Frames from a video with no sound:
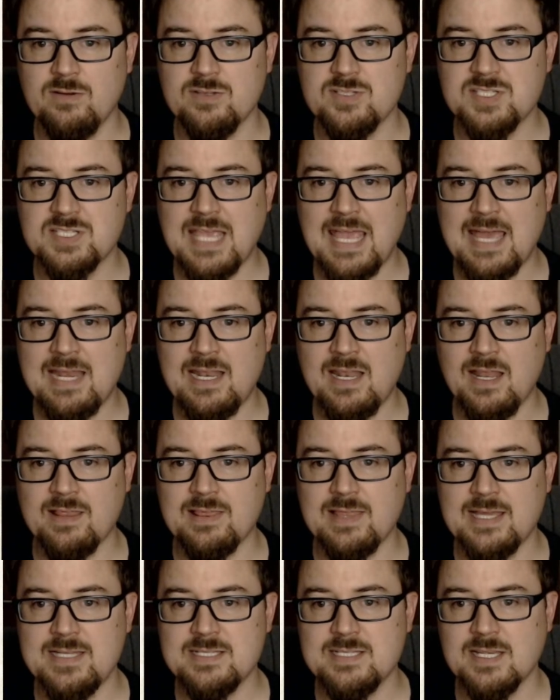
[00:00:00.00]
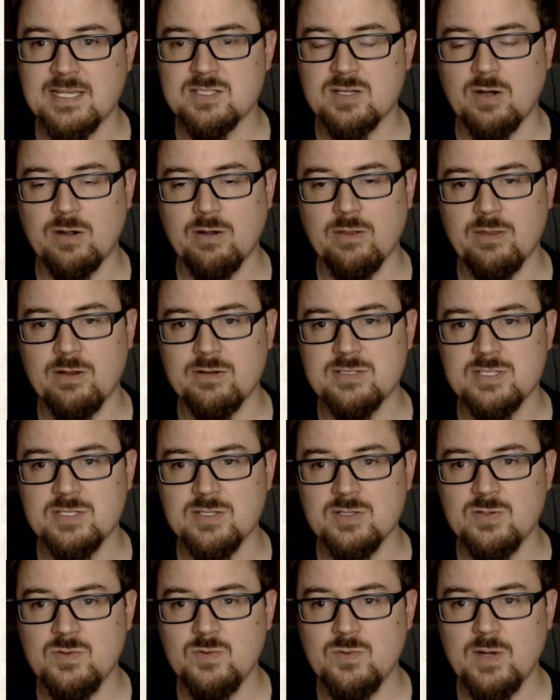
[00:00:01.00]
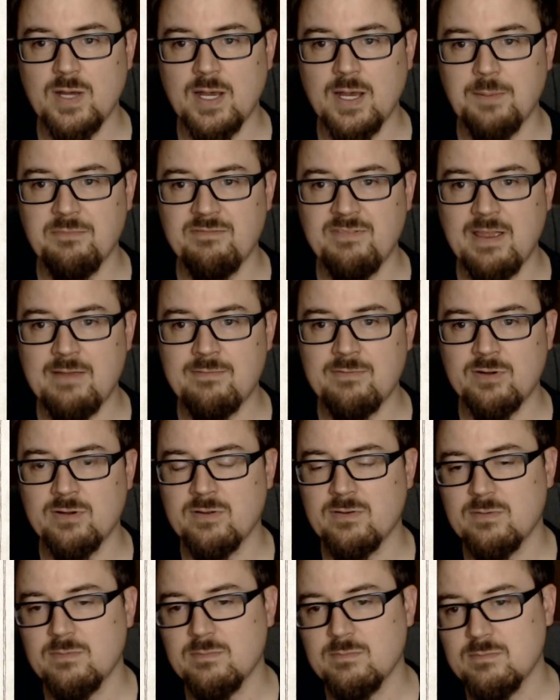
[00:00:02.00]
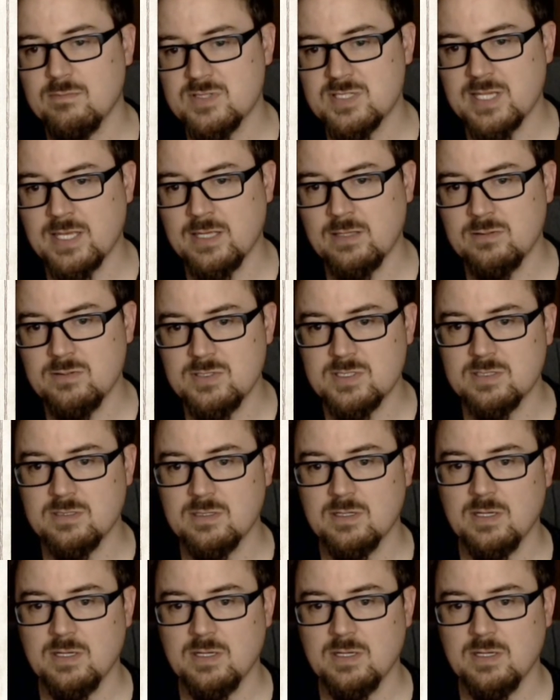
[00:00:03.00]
Scan and athletics are their two favored skills.